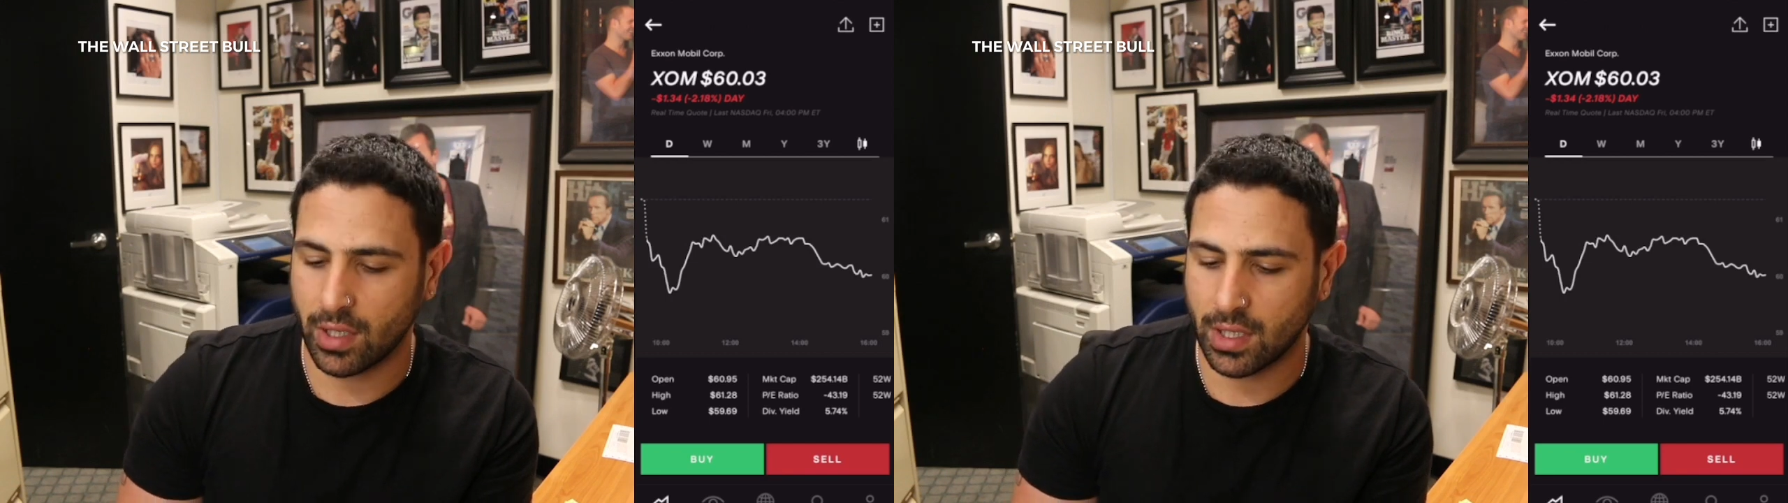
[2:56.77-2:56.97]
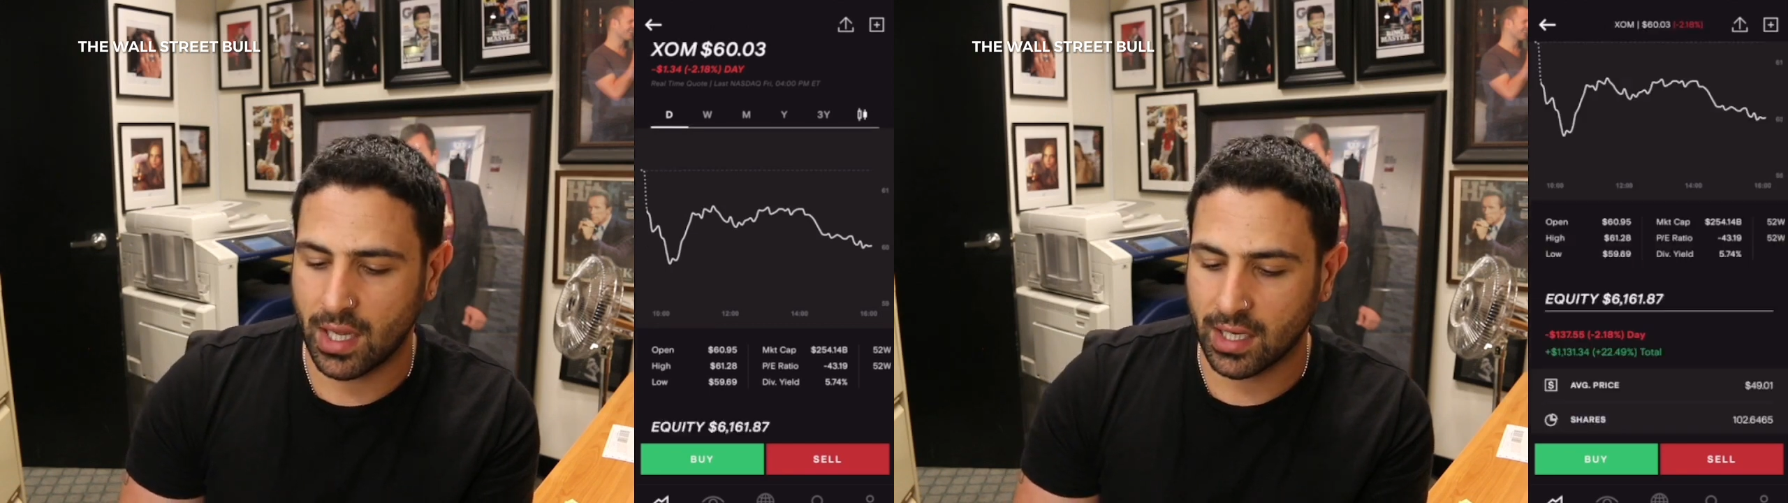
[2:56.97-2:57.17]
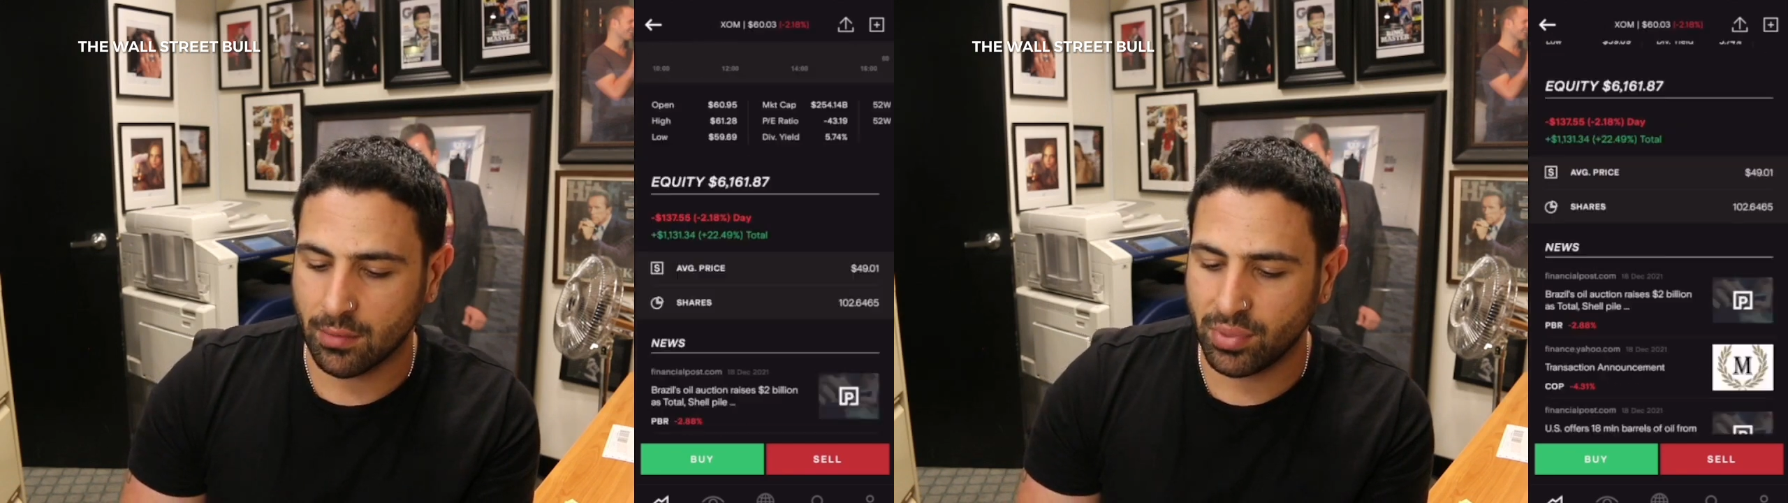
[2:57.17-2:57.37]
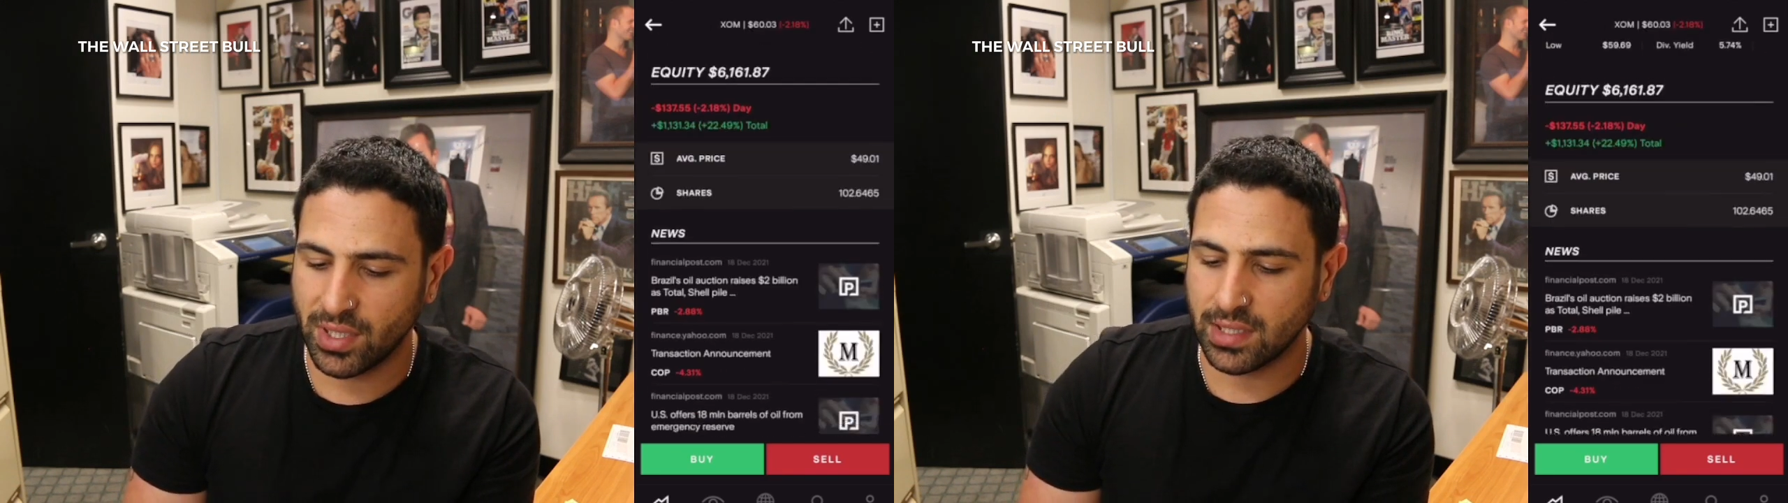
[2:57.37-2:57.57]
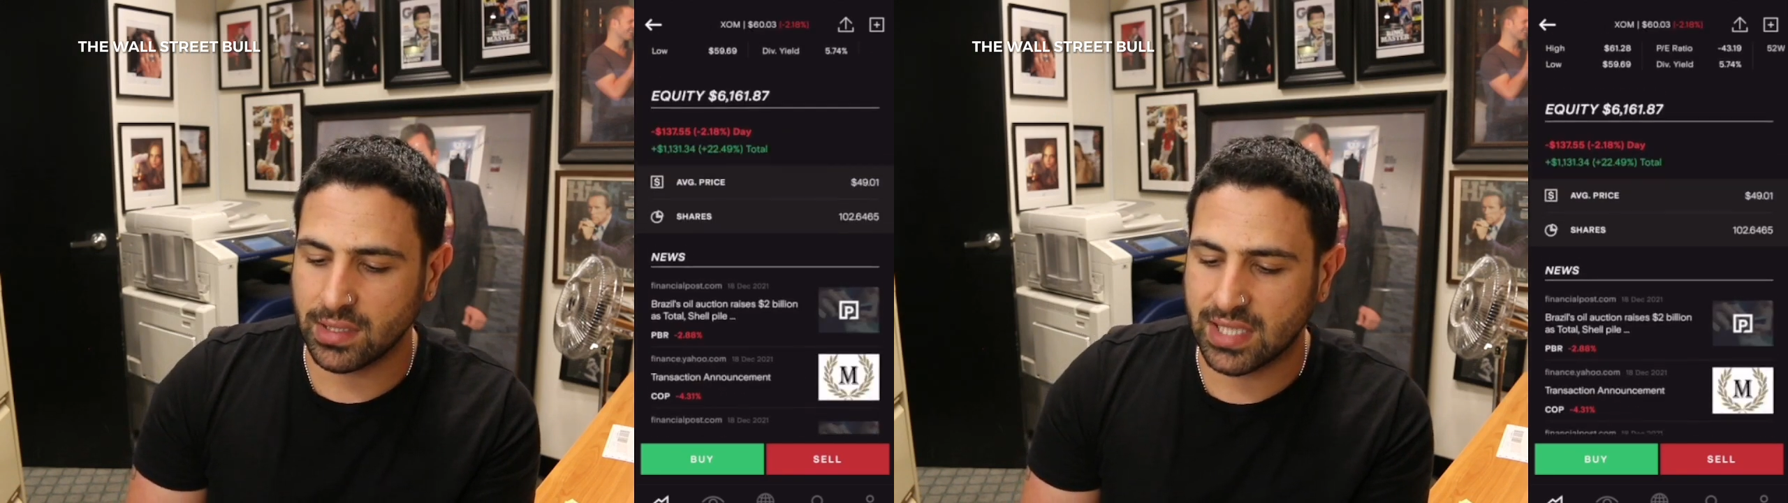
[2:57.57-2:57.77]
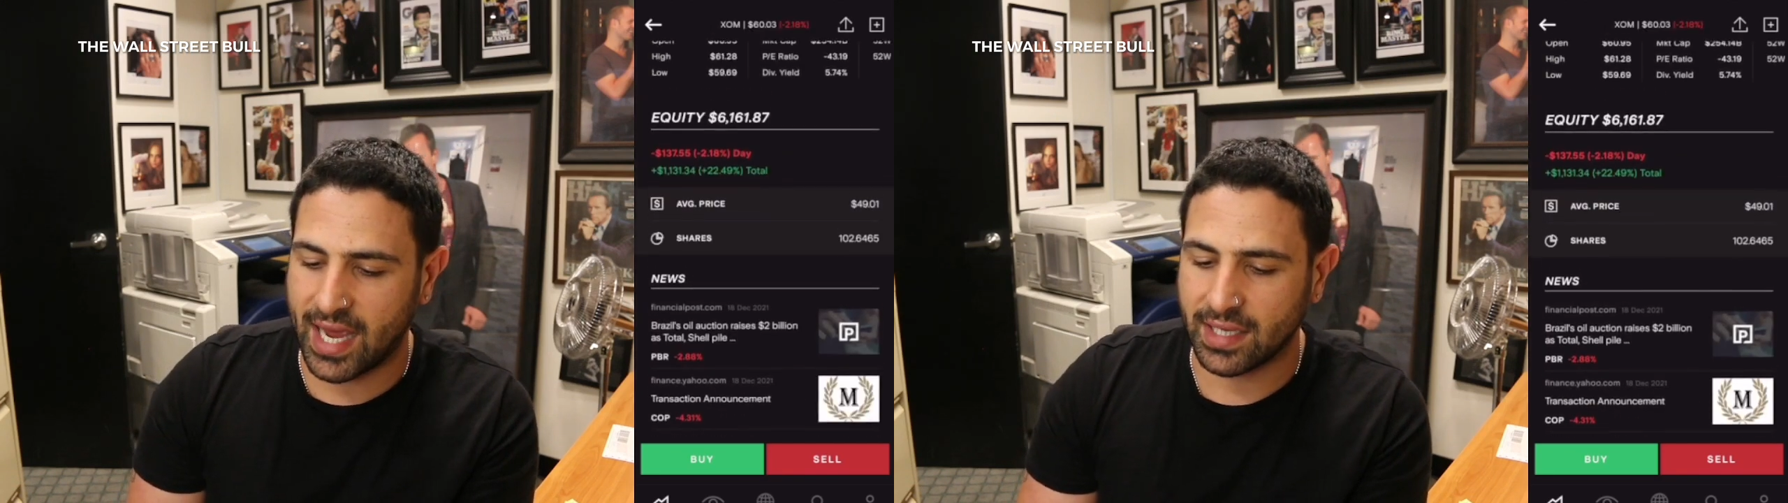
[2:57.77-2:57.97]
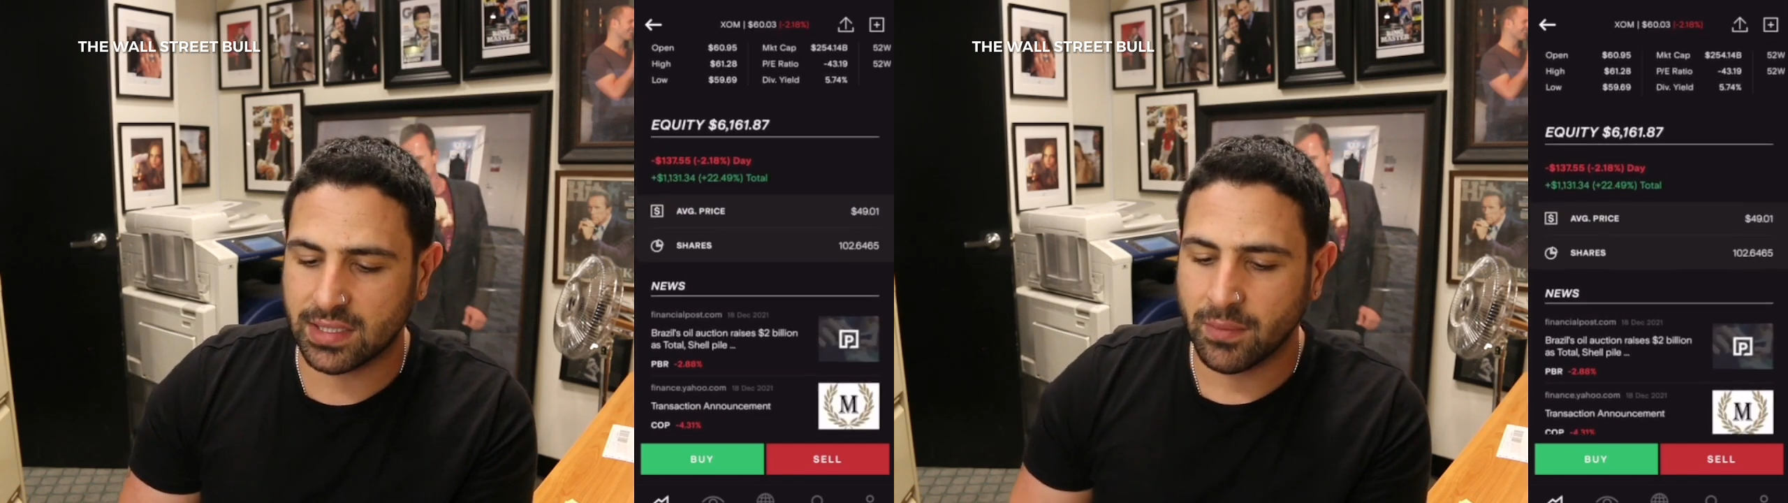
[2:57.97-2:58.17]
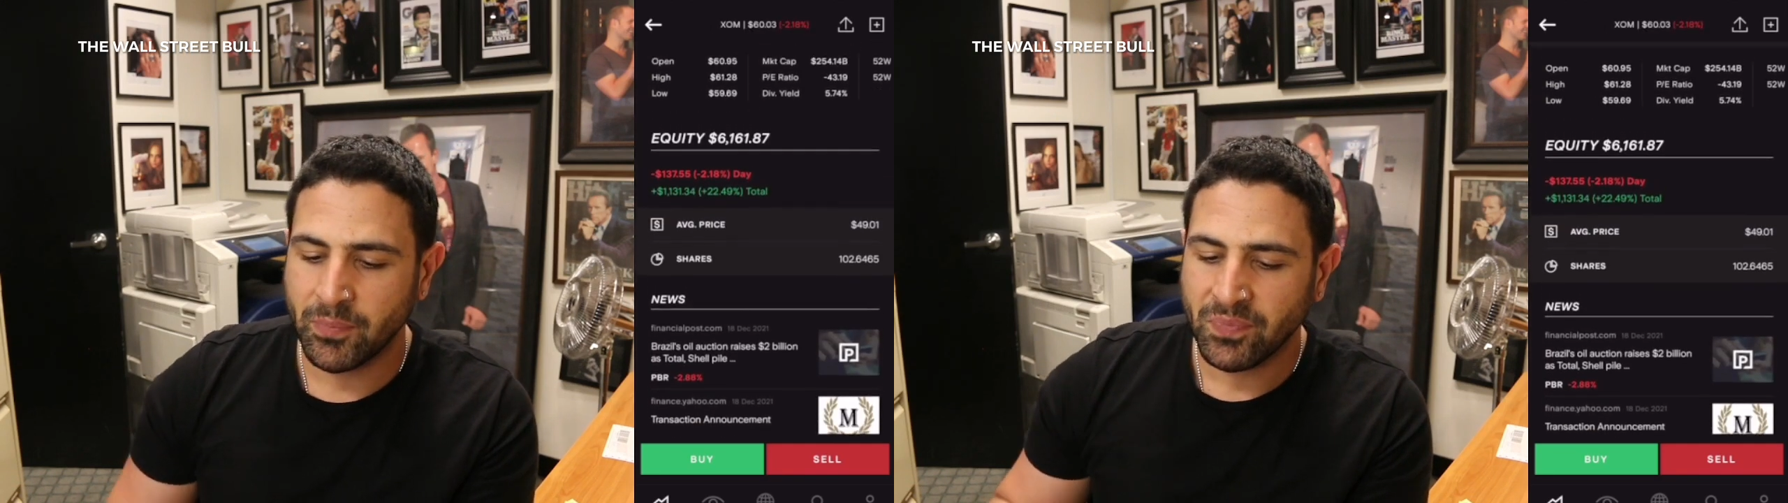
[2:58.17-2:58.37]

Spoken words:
and completely tanked.